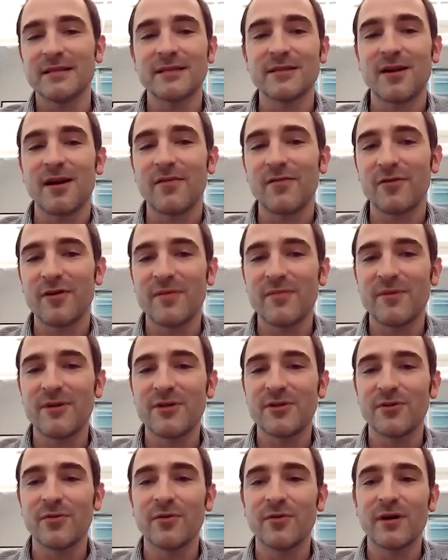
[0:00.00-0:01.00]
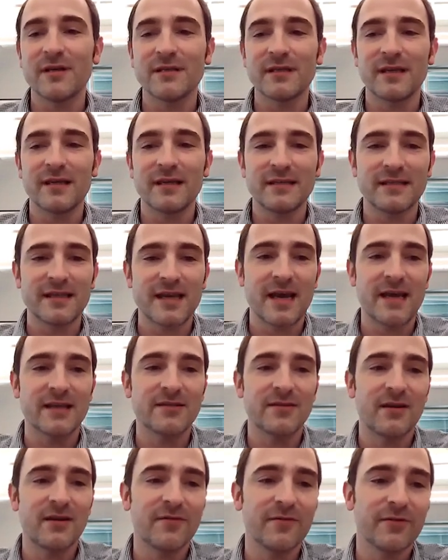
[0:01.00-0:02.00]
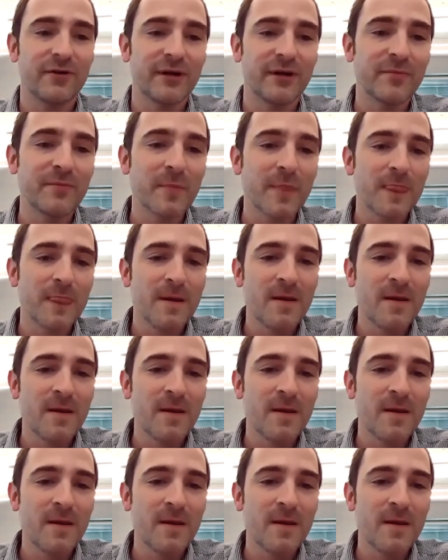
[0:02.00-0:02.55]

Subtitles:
a software image, or as a SaaS offering.